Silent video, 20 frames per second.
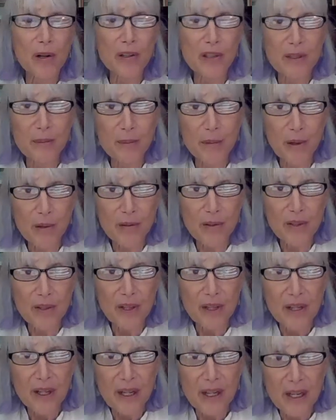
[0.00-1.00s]
is the most,
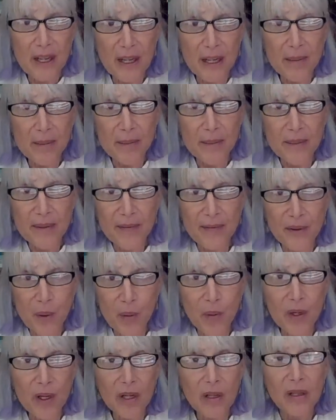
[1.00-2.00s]
if you
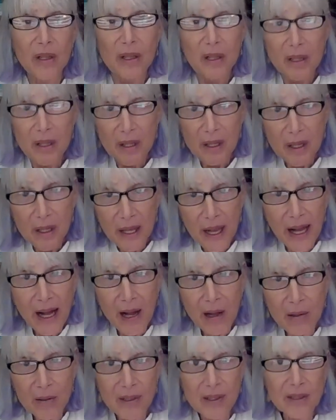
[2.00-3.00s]
will,
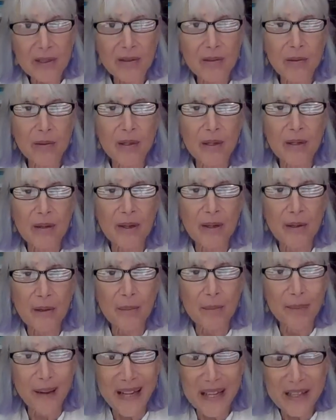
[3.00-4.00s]
alkaline or
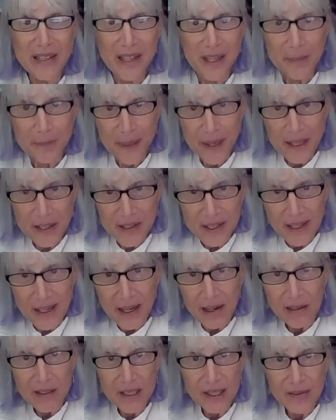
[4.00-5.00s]
basic. Base and
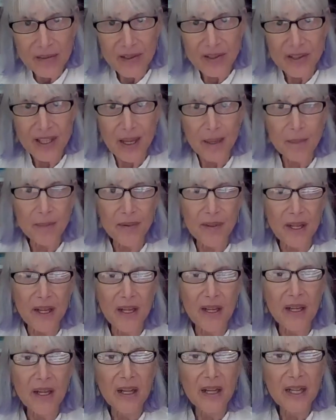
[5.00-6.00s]
alkaline are the same
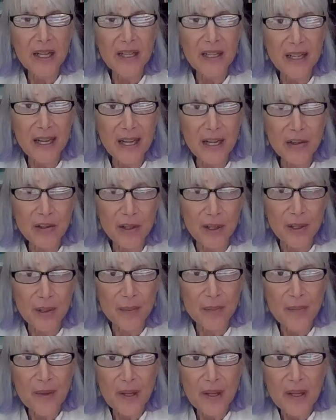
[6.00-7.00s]
thing in nature.
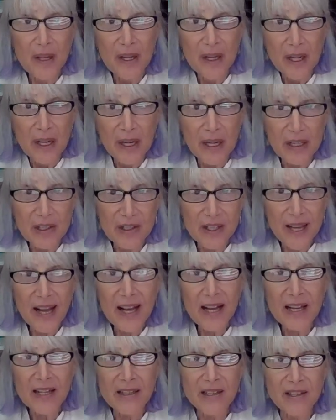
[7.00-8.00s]
A
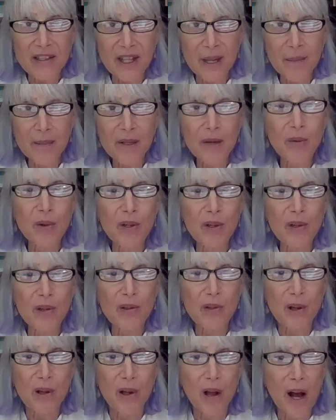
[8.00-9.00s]
second, something we use
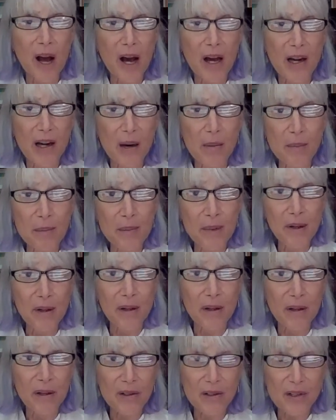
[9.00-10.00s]
a lot, are
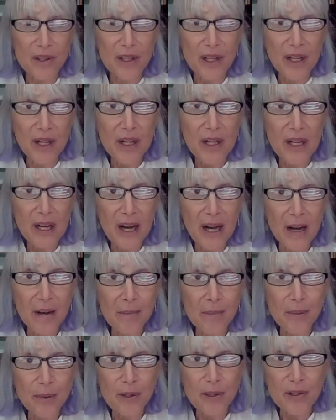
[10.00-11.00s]
milks. I'm
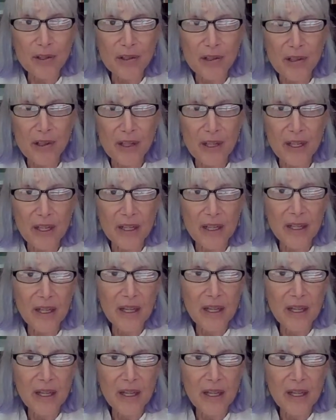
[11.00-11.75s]
personally